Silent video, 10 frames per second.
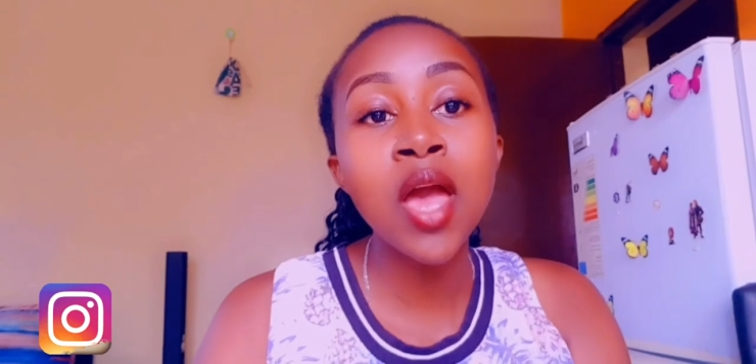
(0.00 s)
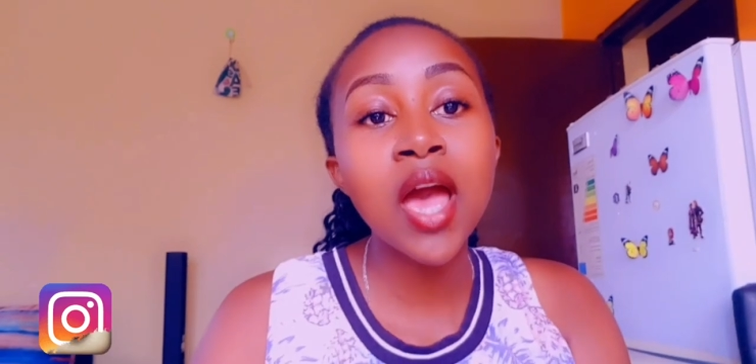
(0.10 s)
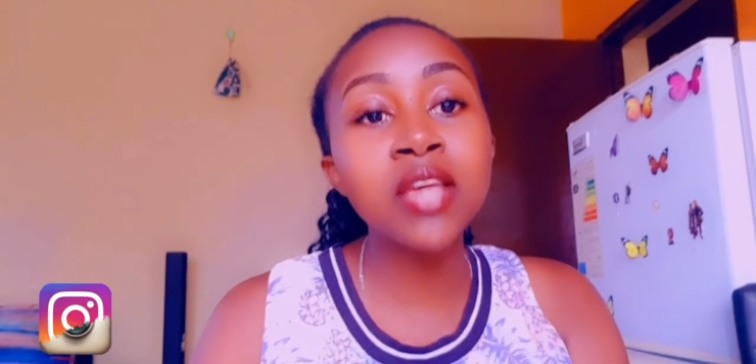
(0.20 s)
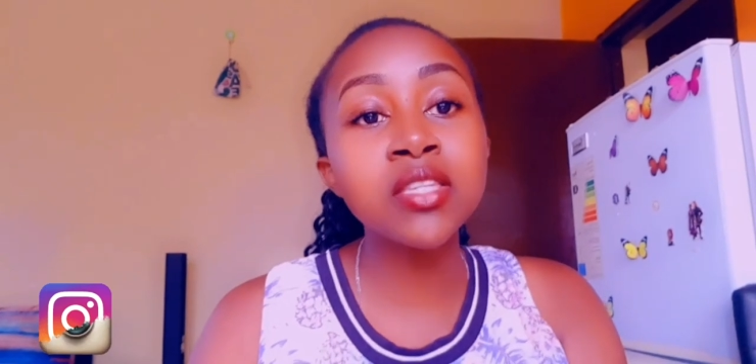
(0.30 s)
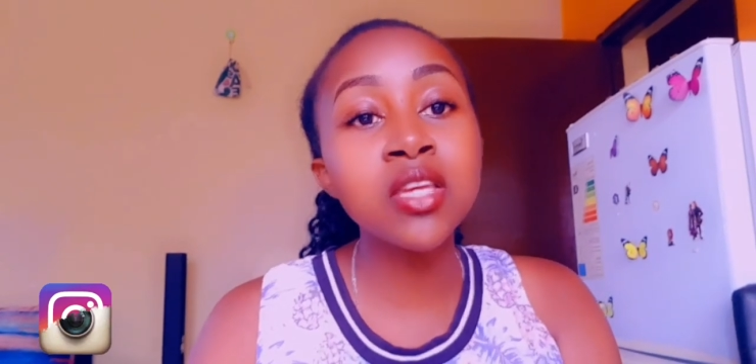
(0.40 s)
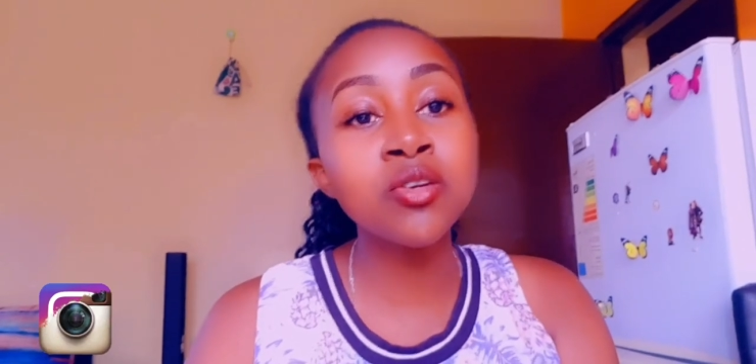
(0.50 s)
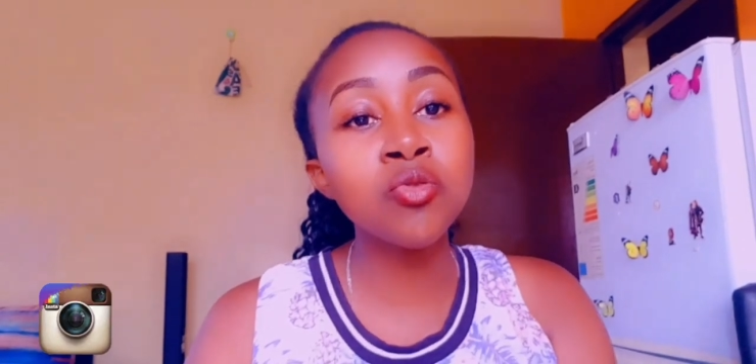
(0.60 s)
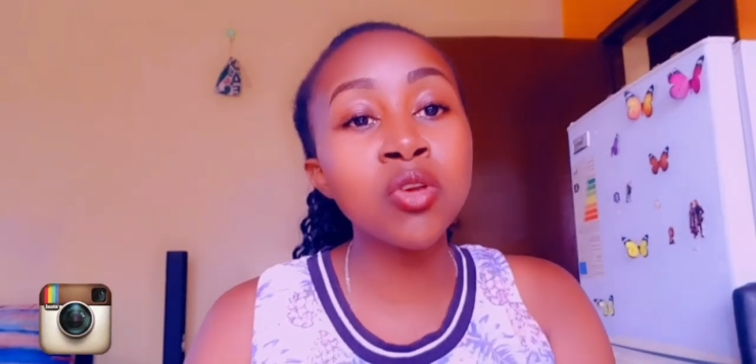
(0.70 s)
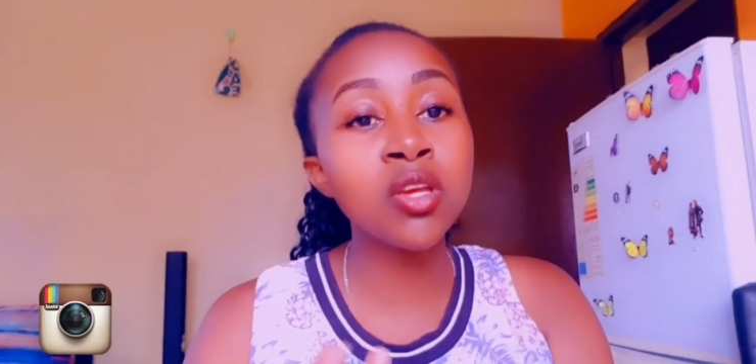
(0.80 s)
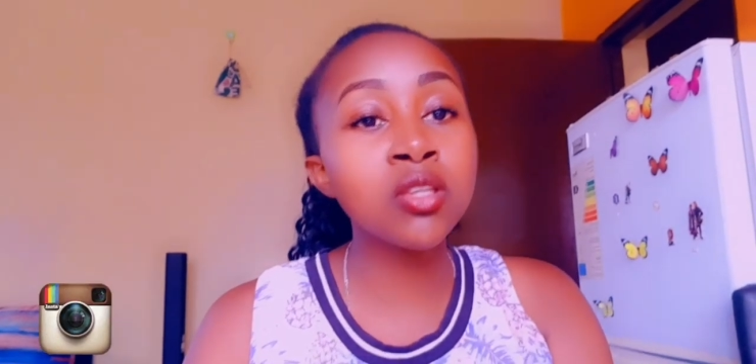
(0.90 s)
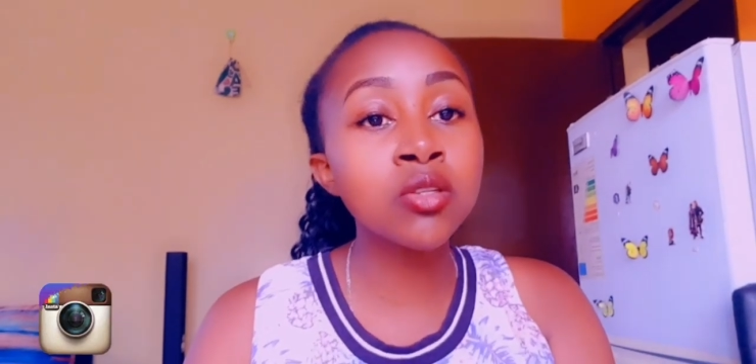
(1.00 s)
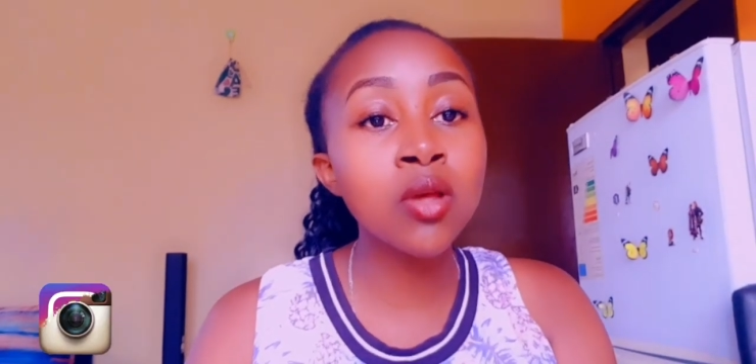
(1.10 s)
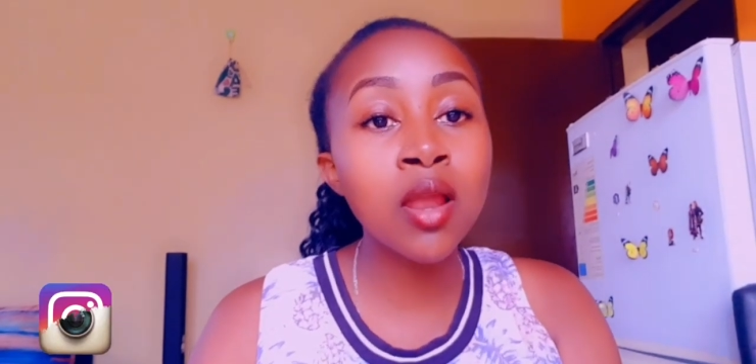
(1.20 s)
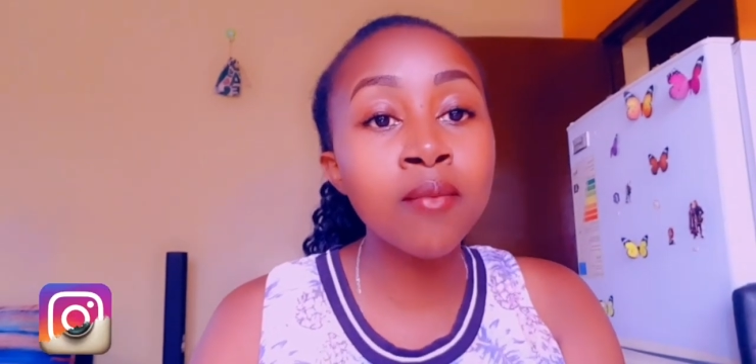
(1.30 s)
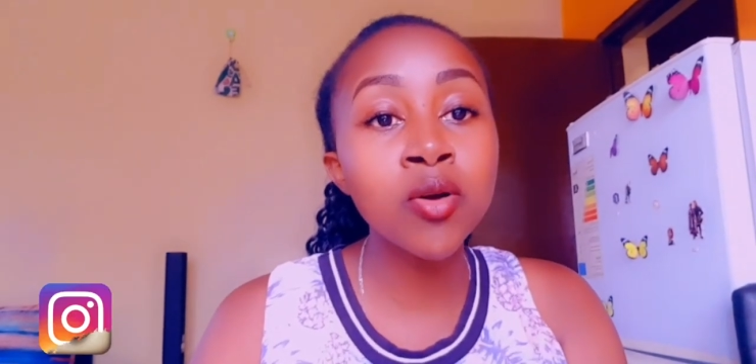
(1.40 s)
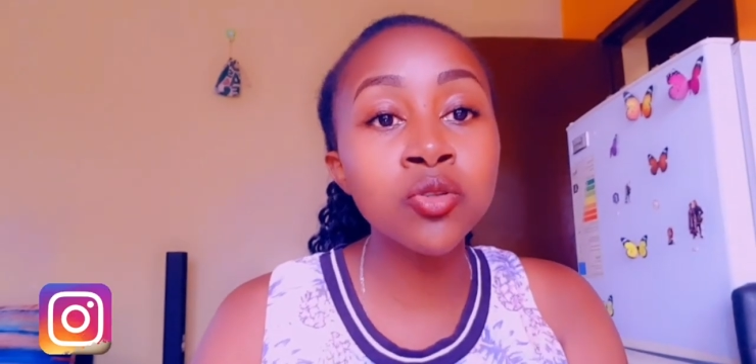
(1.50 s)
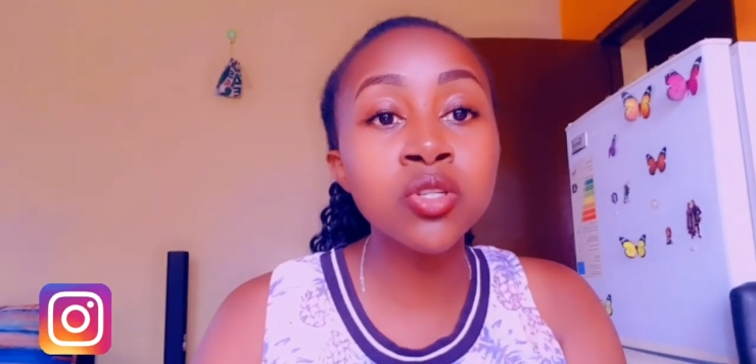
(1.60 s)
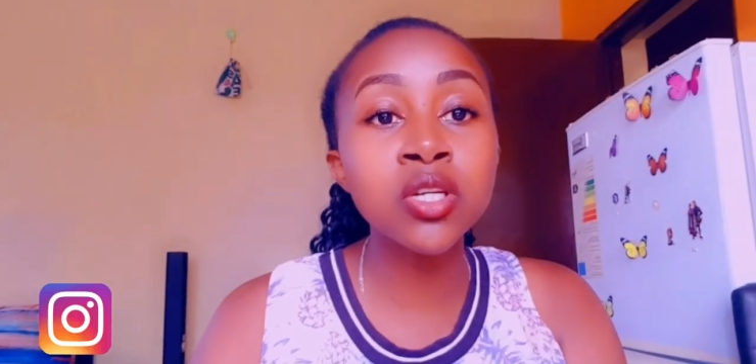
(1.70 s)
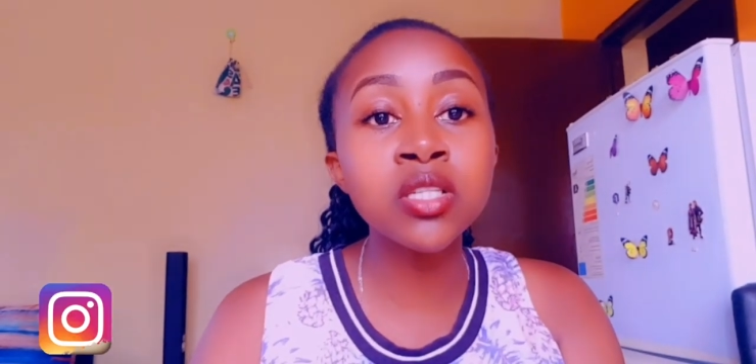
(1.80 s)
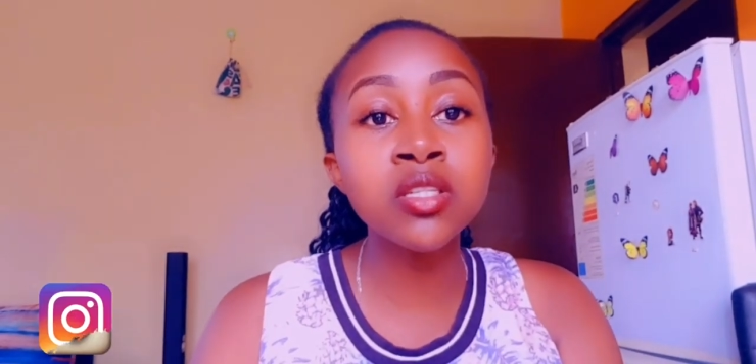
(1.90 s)
I said cooking, it's all about
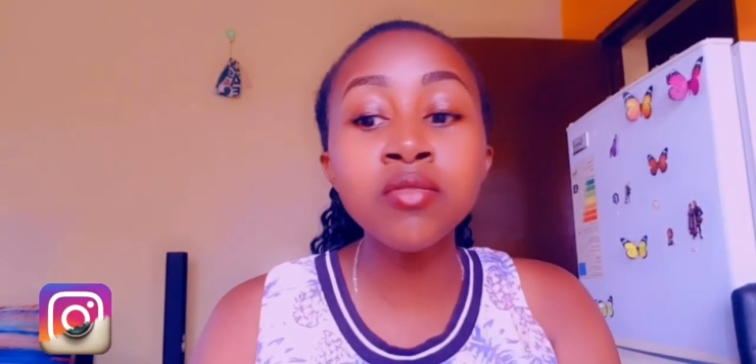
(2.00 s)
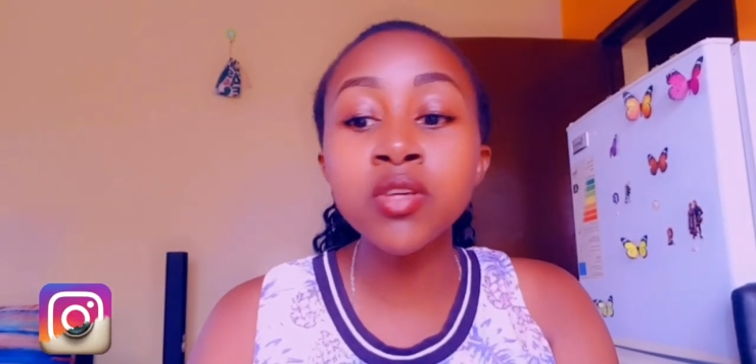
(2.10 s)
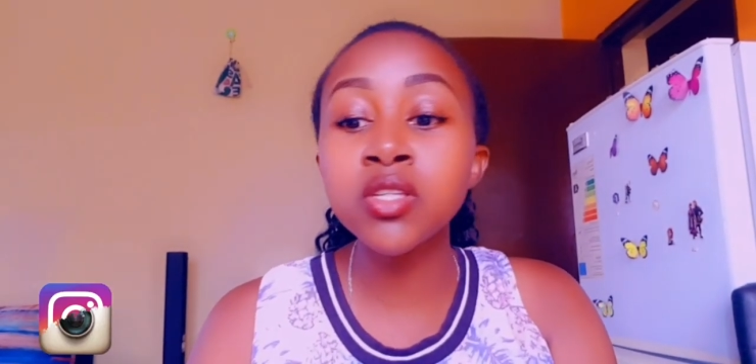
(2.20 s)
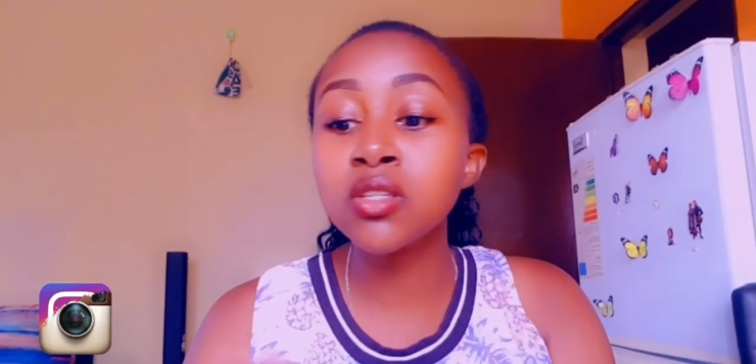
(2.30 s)
creativity.